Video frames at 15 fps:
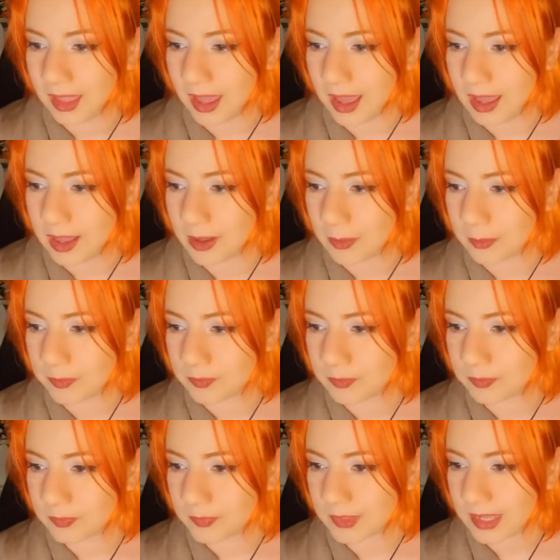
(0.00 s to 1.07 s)
Um,
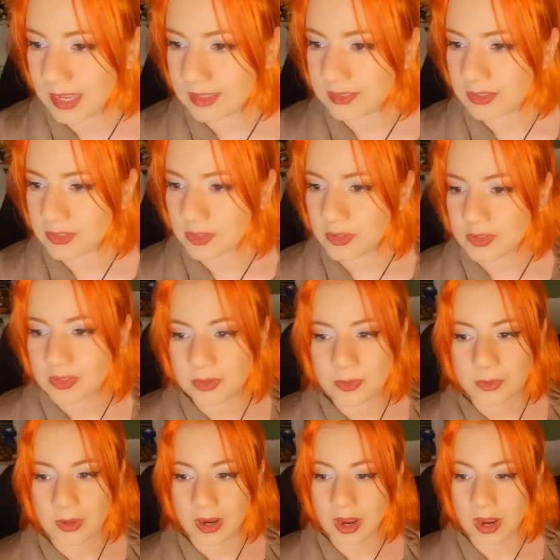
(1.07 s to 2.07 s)
and there's also,